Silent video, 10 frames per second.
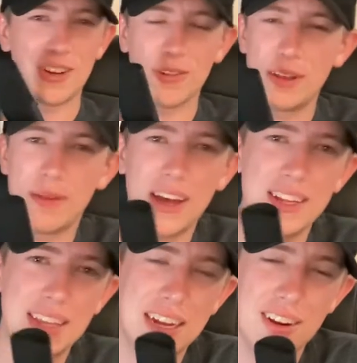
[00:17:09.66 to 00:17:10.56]
Kareem
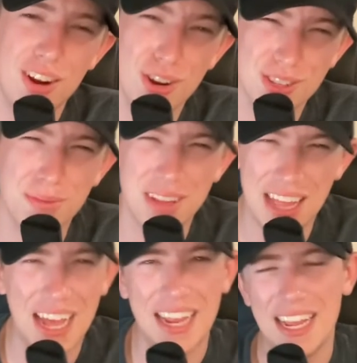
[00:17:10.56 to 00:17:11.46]
Hunt there hurts him a
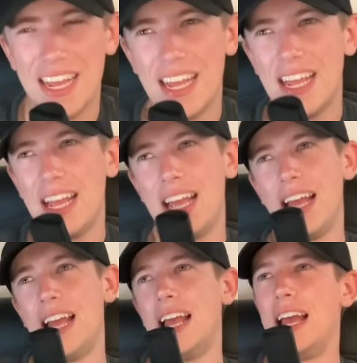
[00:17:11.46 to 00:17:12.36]
lot.
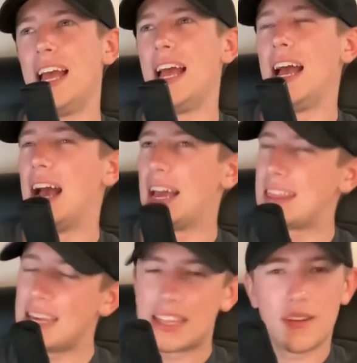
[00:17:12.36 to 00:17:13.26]
I
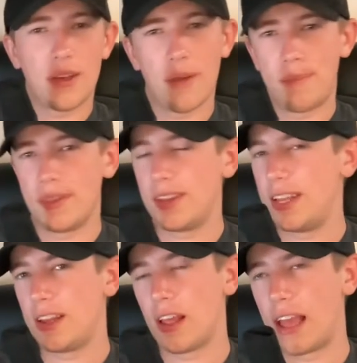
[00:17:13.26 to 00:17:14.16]
think the
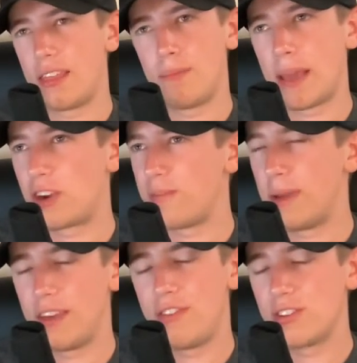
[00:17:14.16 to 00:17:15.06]
ability I think Baker
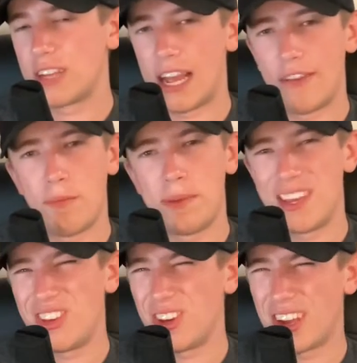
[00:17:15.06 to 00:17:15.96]
Mayfield's going to have a
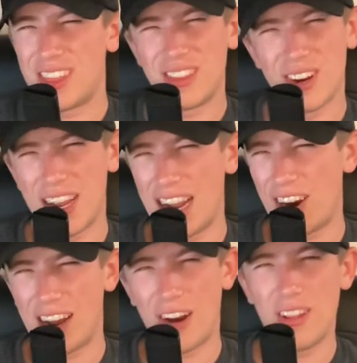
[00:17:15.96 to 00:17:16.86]
big year. I think they're going to air
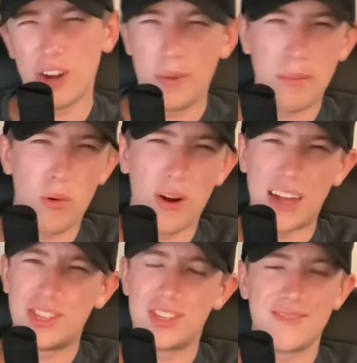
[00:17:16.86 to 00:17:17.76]
it out a little bit more. I
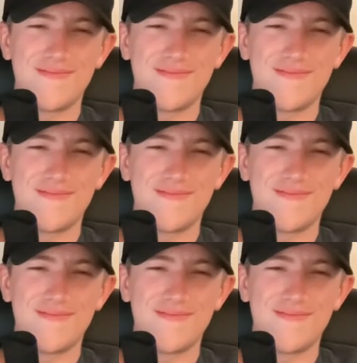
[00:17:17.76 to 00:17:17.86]
just